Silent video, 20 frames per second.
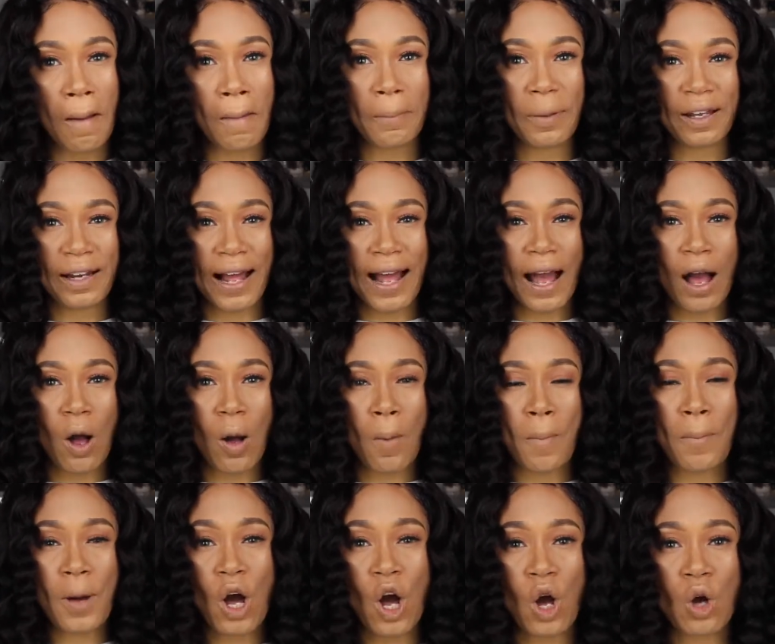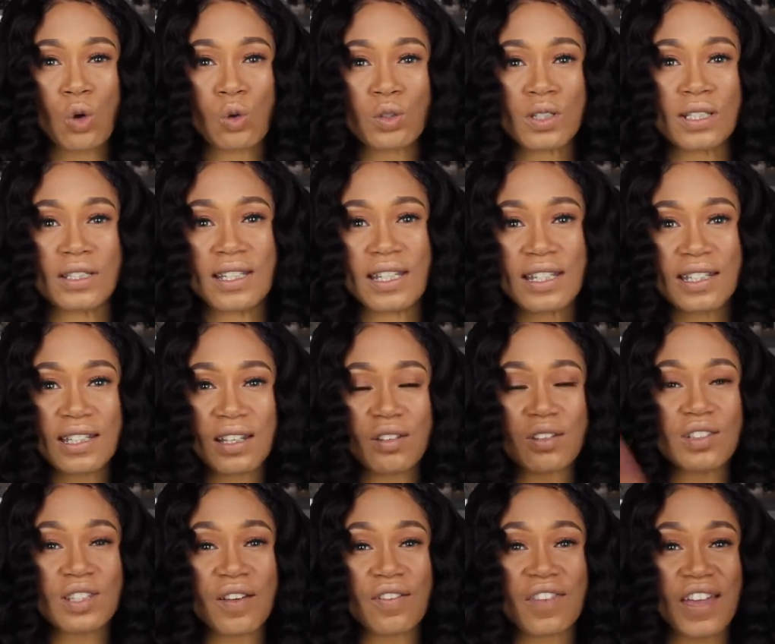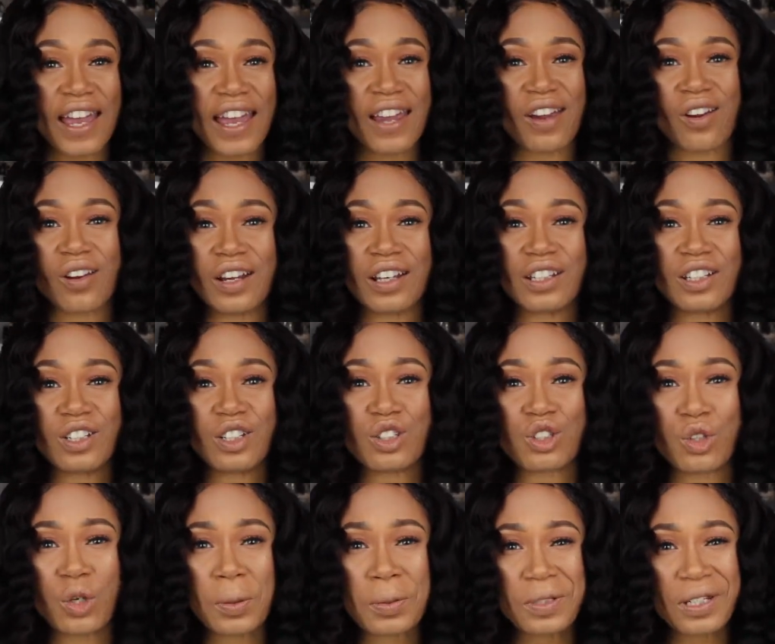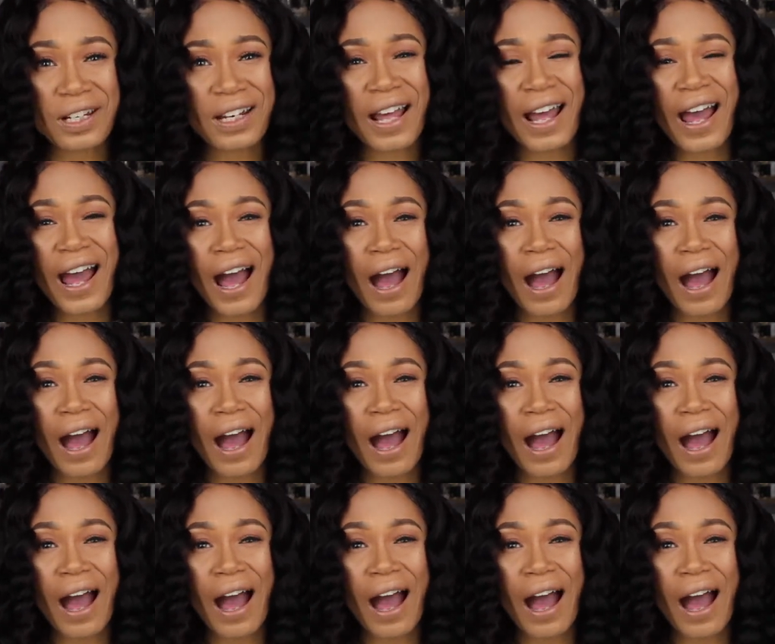but I'll post details of the hair in the description.